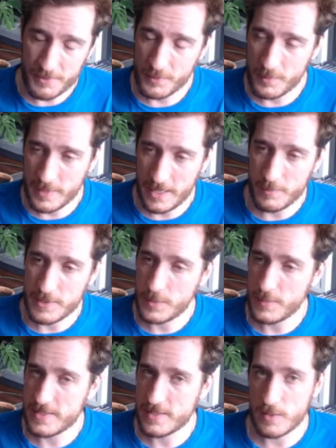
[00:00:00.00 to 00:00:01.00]
thought what I would
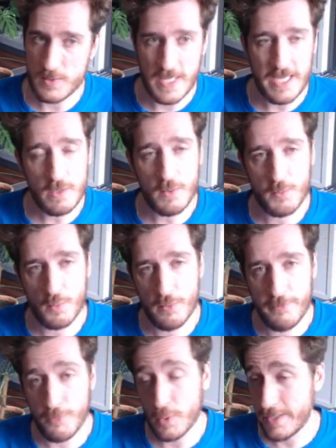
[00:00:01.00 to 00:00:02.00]
do is take you
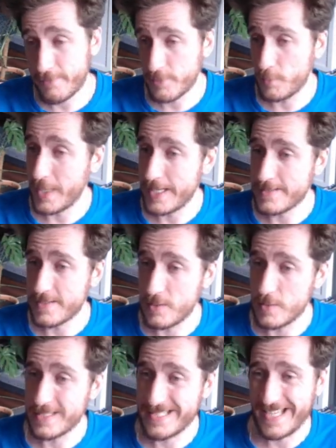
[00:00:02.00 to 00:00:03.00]
through 4 different ways to
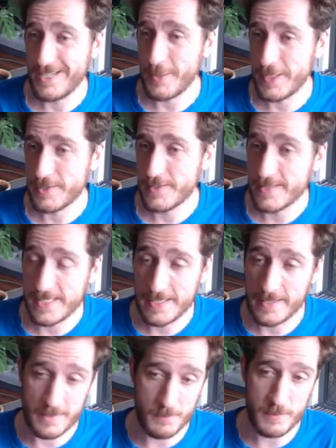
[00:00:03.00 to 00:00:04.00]
use attenuations
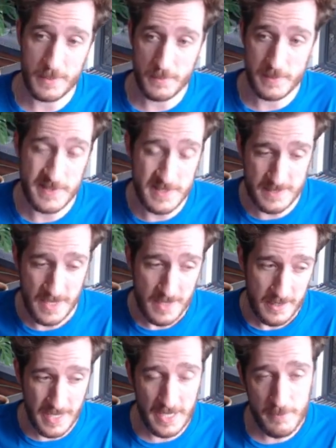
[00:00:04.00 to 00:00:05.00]
in Unreal. This is
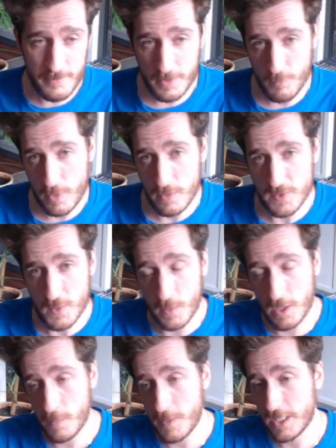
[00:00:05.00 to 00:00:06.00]
native Unreal, so
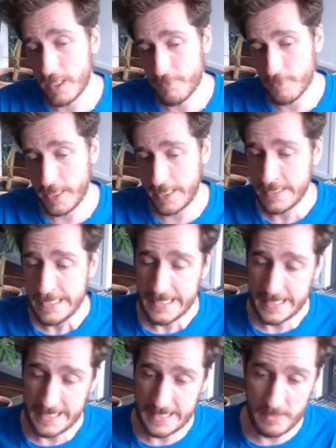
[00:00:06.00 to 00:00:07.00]
we're going to be covering
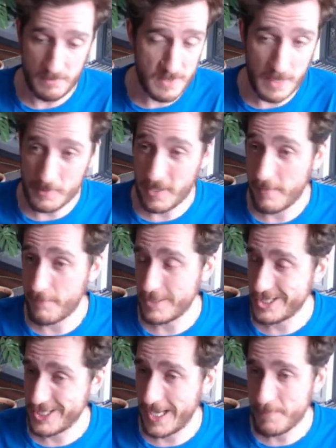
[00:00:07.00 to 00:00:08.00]
a couple of
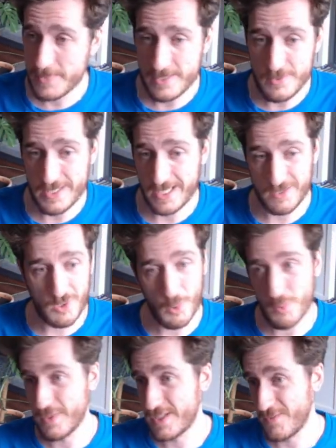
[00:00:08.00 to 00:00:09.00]
different shapes using
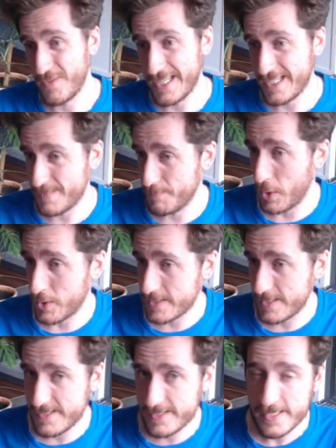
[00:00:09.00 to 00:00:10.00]
cones, spheres,
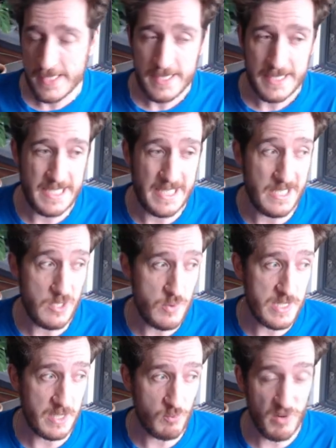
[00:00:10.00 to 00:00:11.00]
boxes,
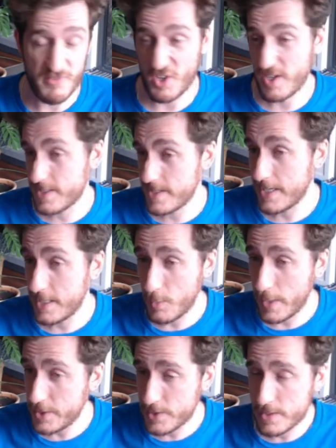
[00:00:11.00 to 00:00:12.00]
using reverse
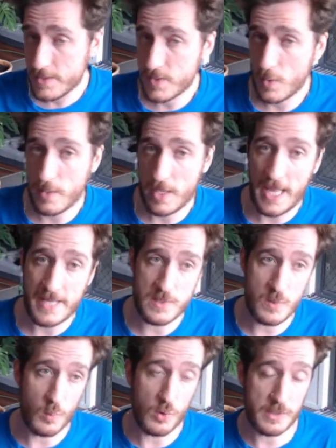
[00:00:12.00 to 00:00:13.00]
attenuation so that
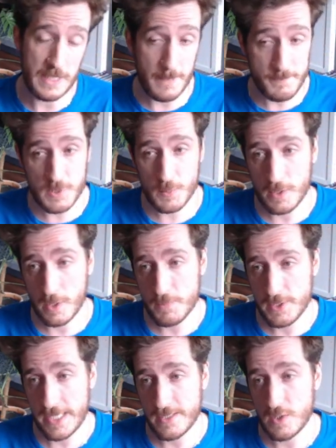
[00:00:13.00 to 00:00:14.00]
as you walk up to an
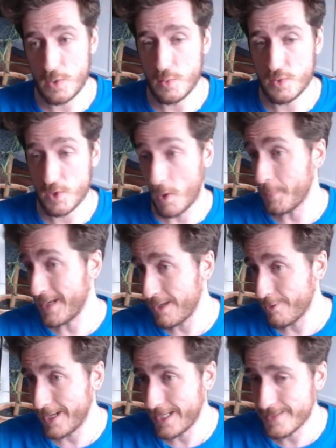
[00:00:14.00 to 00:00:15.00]
object, you stop
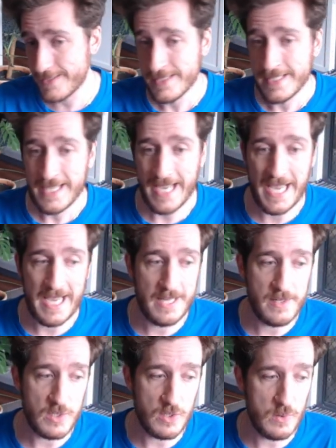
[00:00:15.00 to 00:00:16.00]
hearing it,
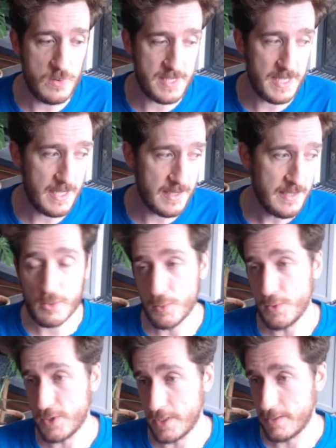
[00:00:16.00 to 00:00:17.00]
and using
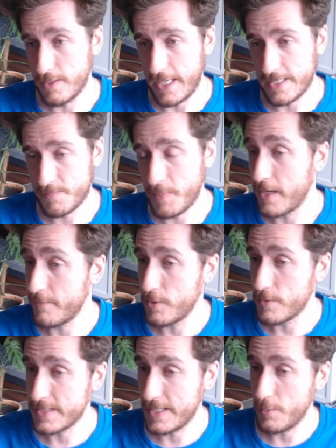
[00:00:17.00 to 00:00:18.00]
occlusion as part of
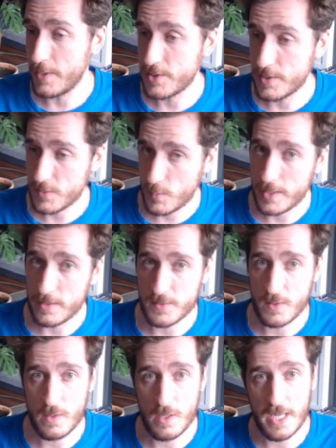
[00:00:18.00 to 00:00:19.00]
your attenuation as well,
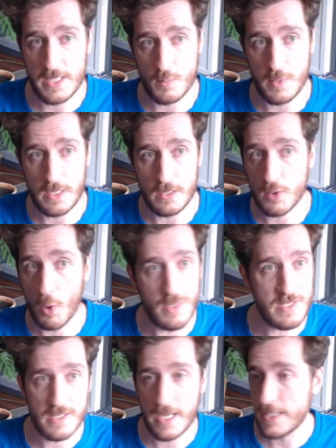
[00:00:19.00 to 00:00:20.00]
so that as we go
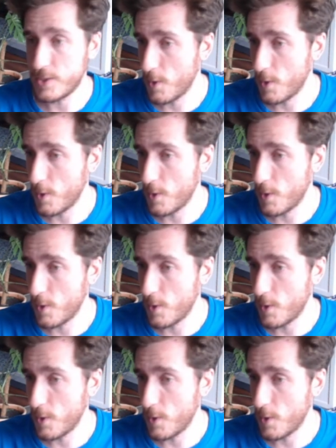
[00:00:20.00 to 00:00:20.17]
inside